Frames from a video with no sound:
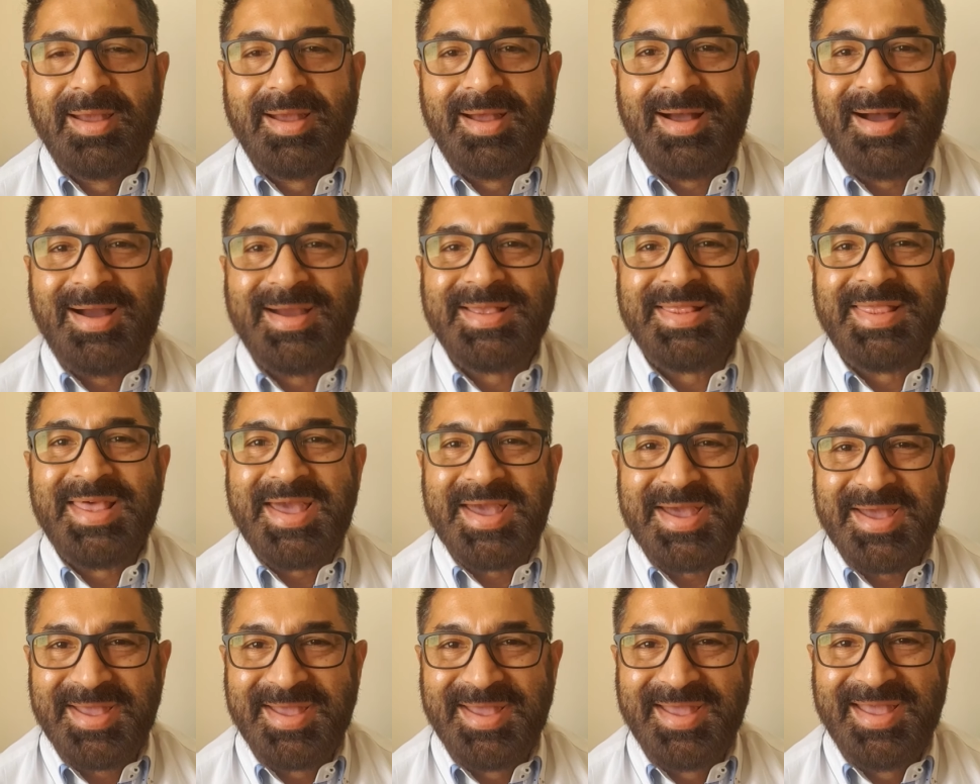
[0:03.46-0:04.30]
Hi
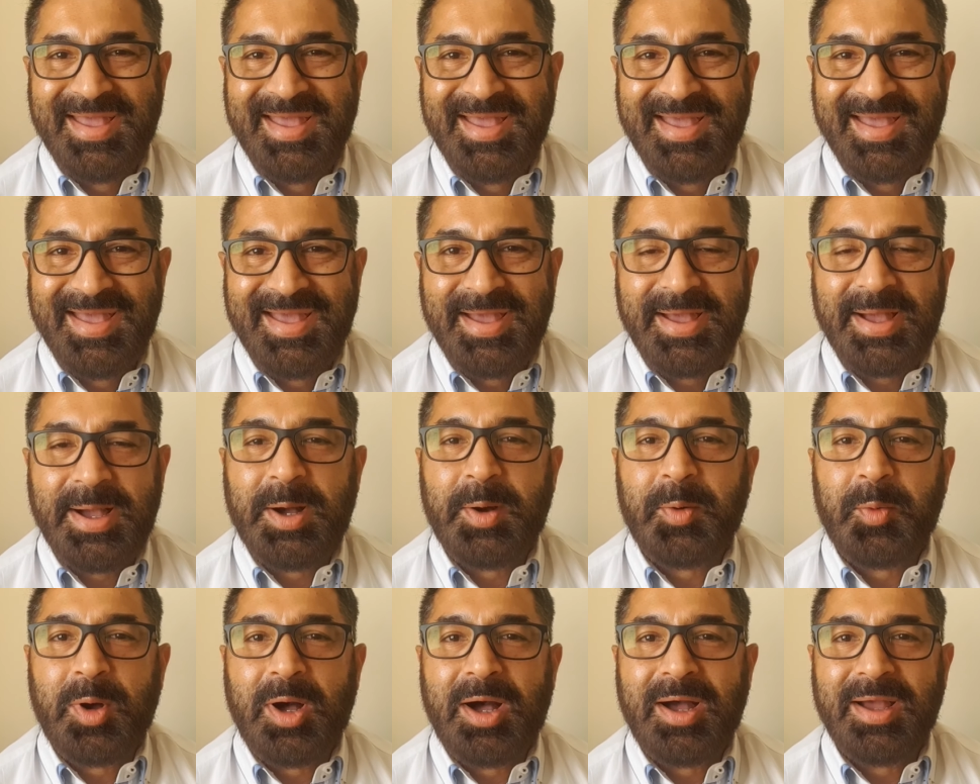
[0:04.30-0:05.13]
there,
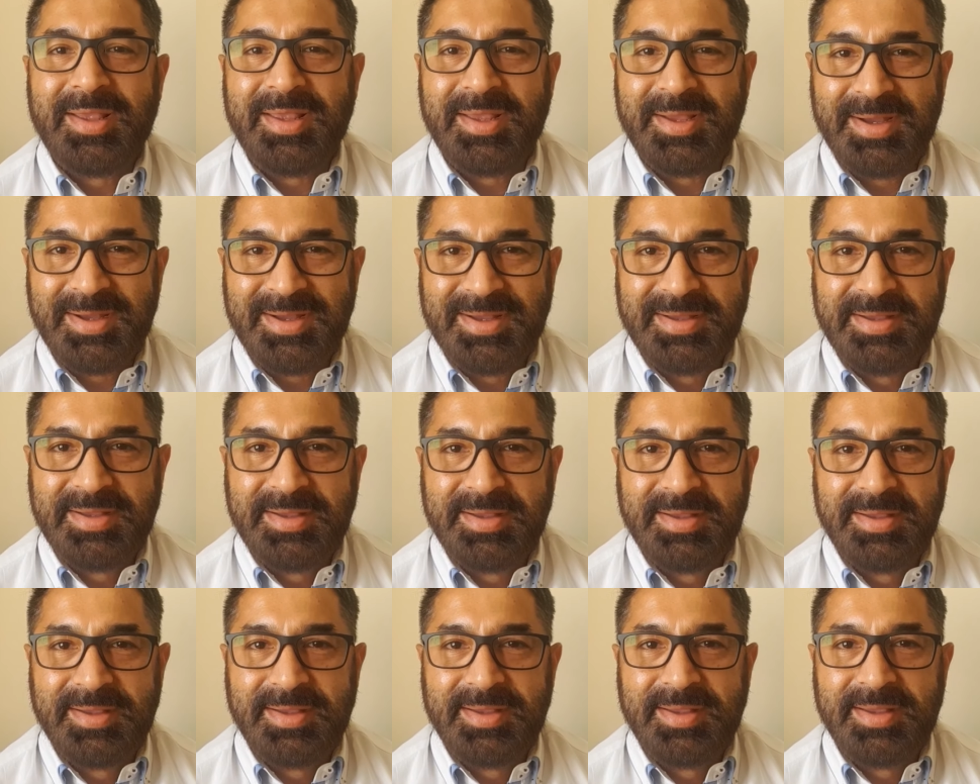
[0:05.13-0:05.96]
how are you?
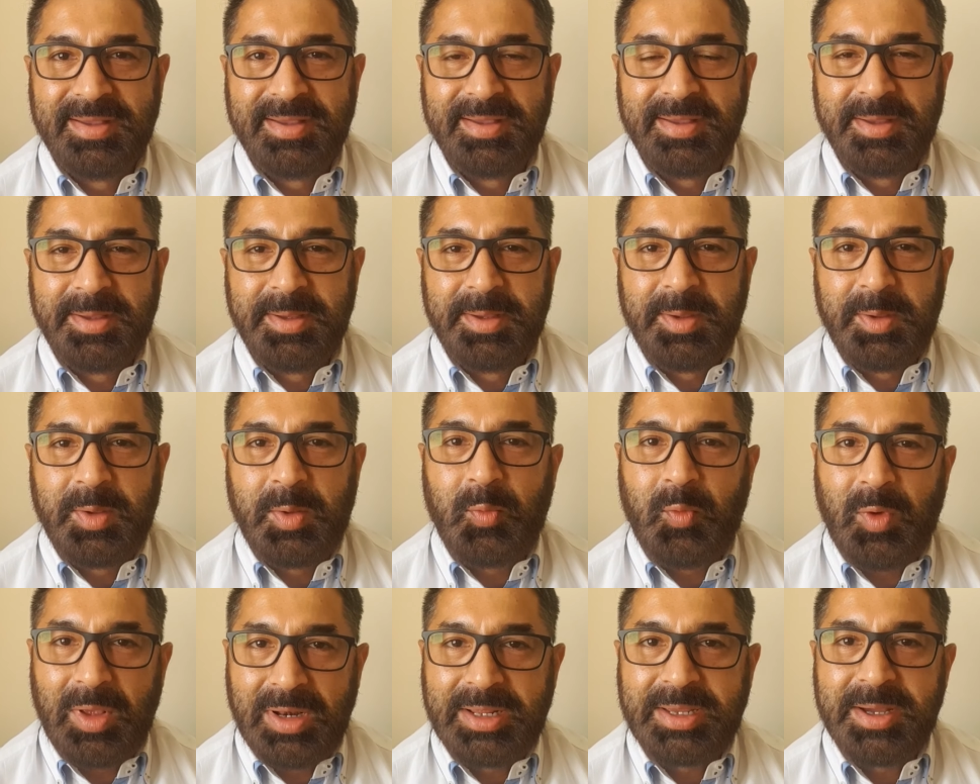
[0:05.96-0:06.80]

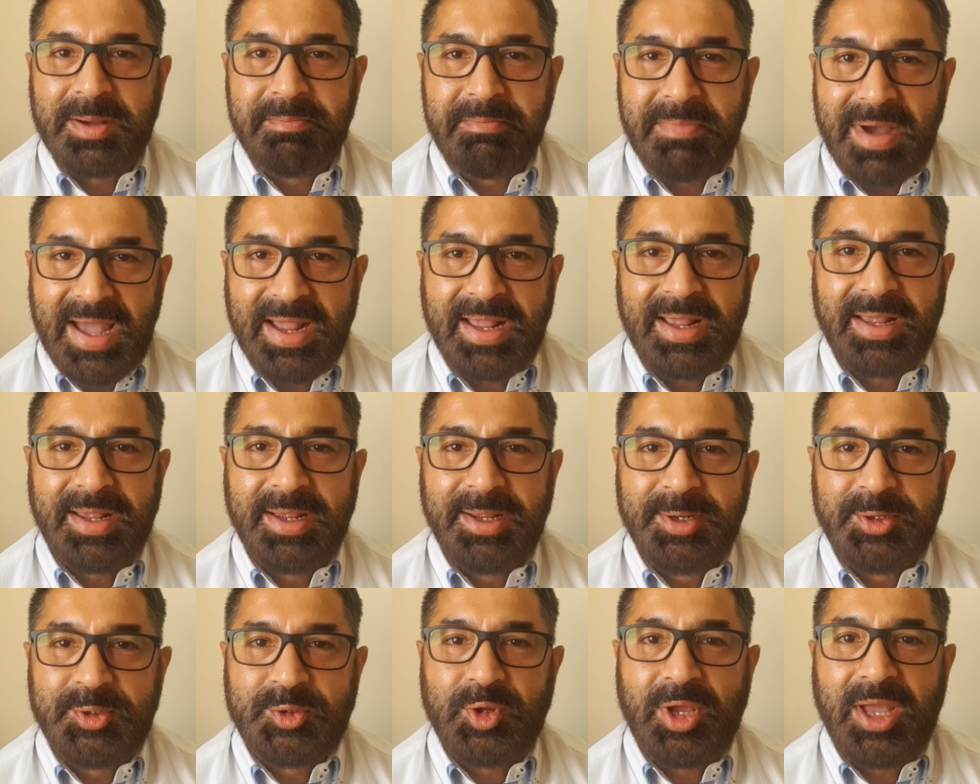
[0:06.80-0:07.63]
Welcome
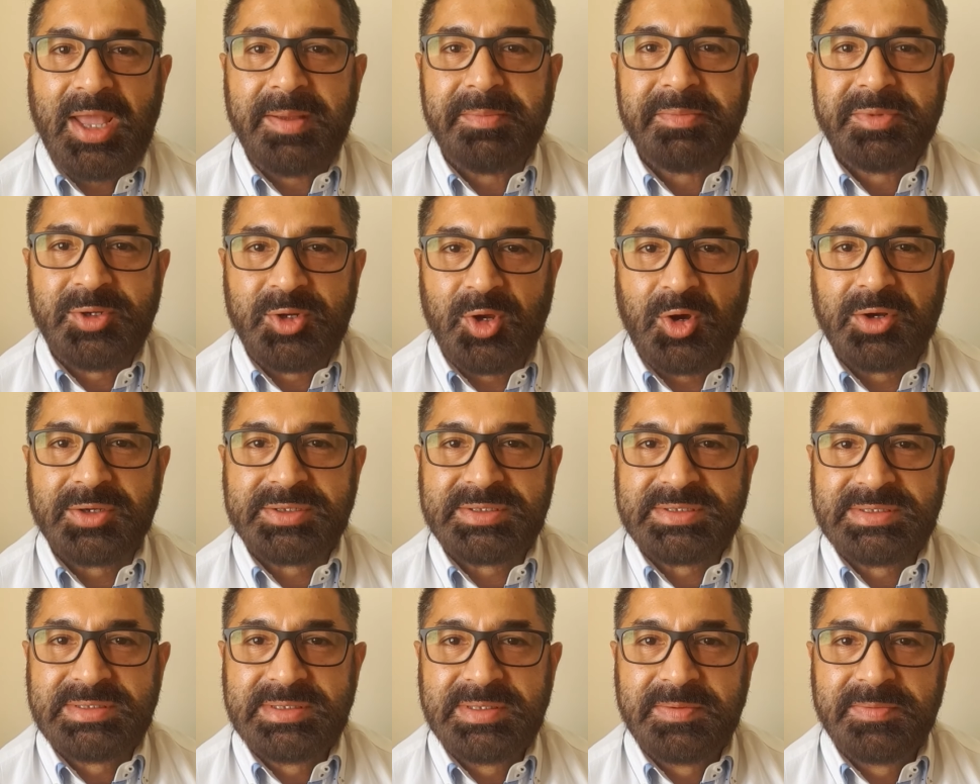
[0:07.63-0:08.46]
back to M
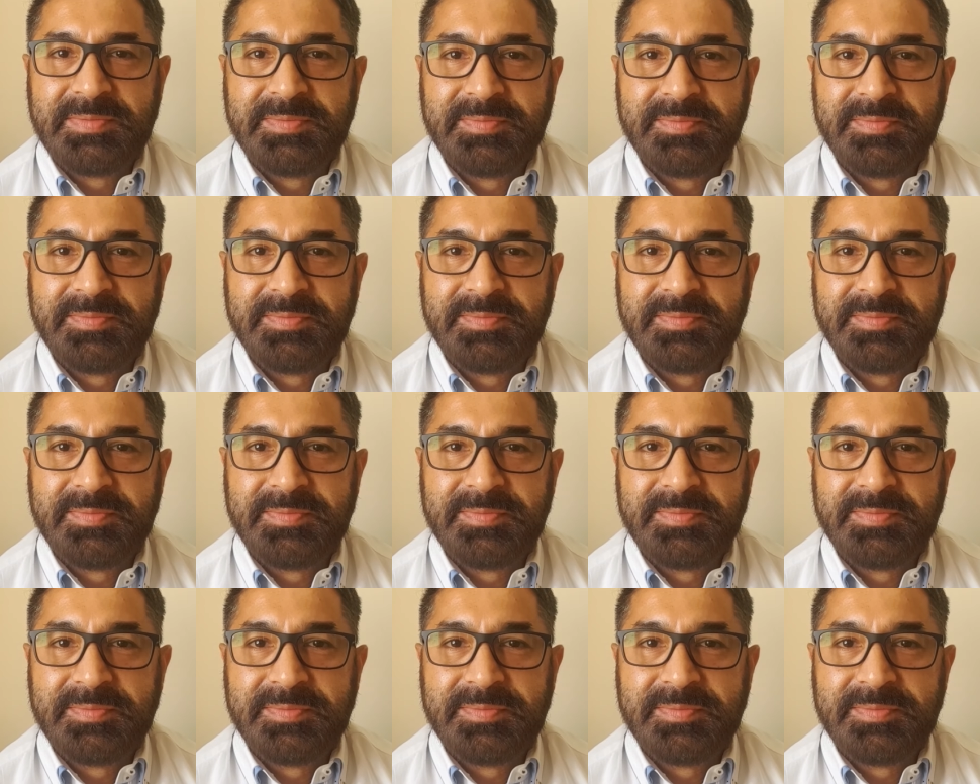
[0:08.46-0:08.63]
Talks.